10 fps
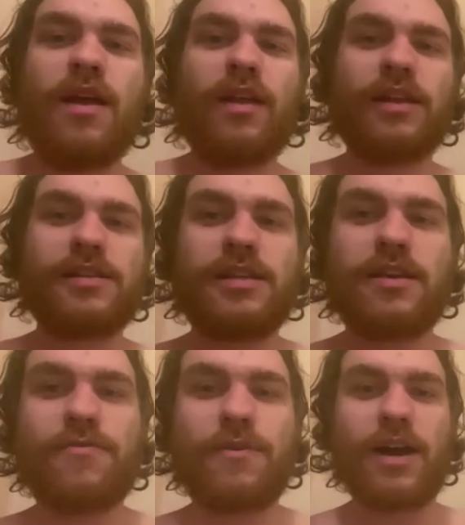Let's
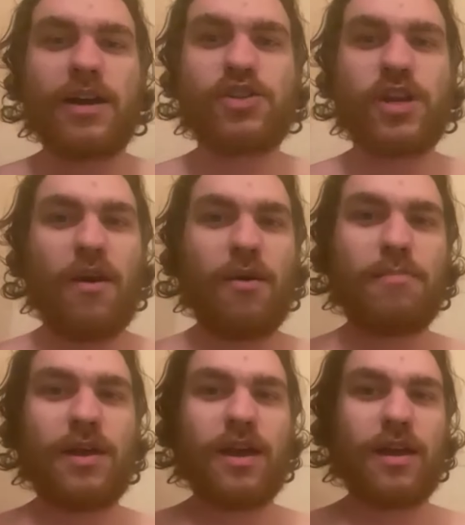see if uh, shower
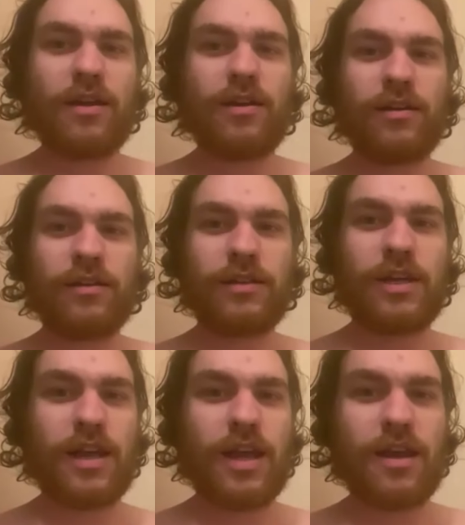beer
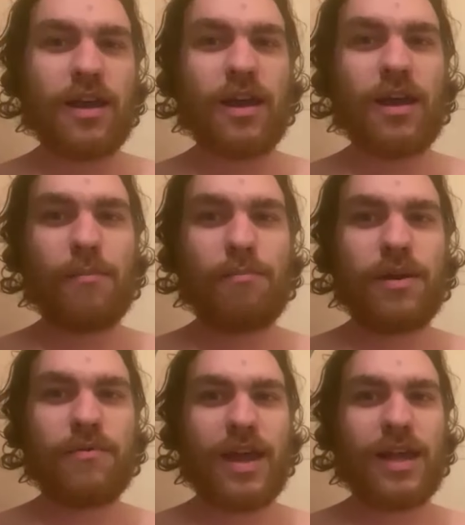can get a
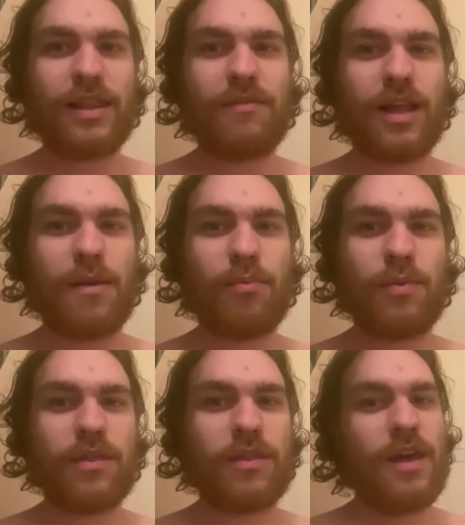bit of a level up
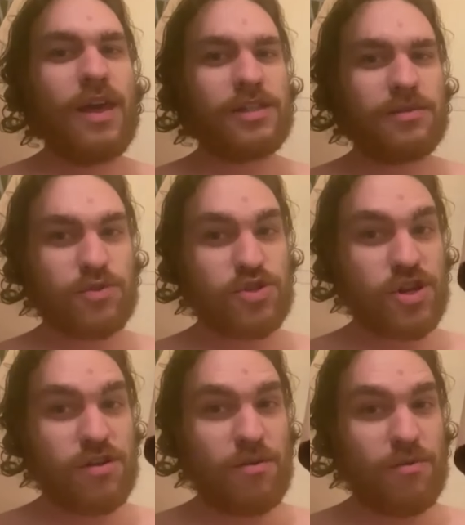with some
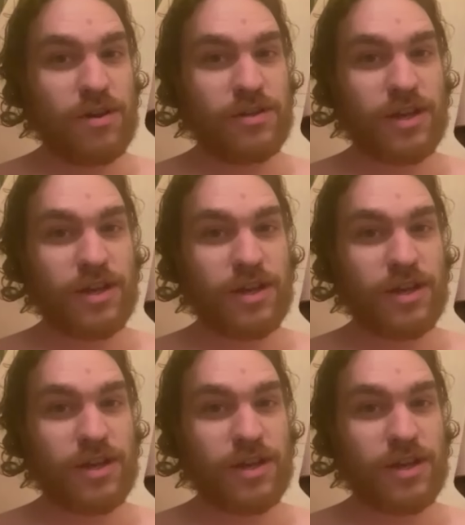shower wine